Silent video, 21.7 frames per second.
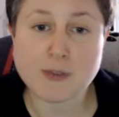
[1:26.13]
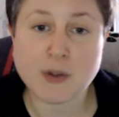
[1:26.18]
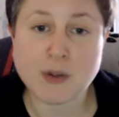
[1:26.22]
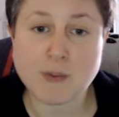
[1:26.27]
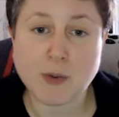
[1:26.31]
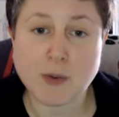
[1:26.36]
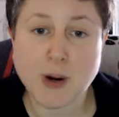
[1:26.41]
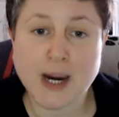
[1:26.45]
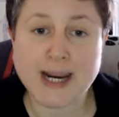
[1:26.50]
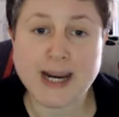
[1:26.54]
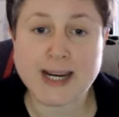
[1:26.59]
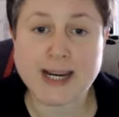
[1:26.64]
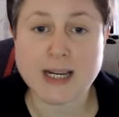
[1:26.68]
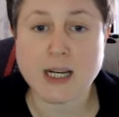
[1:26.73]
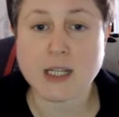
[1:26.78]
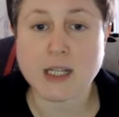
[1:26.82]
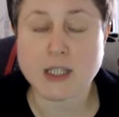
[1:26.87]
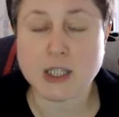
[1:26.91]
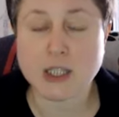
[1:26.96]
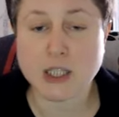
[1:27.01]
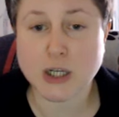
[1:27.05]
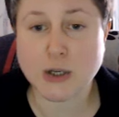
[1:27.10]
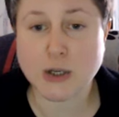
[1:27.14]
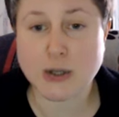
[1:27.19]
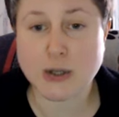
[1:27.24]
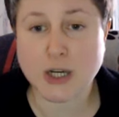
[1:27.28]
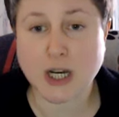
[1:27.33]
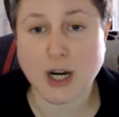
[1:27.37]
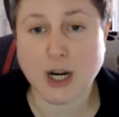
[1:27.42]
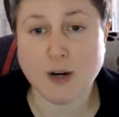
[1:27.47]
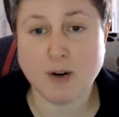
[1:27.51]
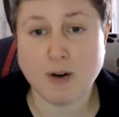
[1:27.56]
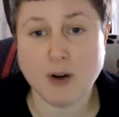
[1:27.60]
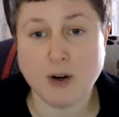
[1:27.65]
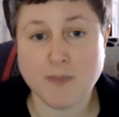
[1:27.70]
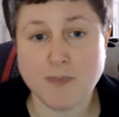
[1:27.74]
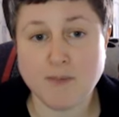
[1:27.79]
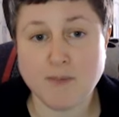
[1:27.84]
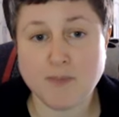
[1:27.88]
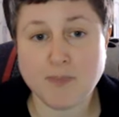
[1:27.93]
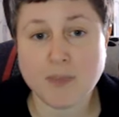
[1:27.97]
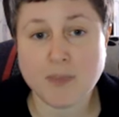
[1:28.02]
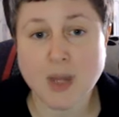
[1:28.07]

the brain to the colon.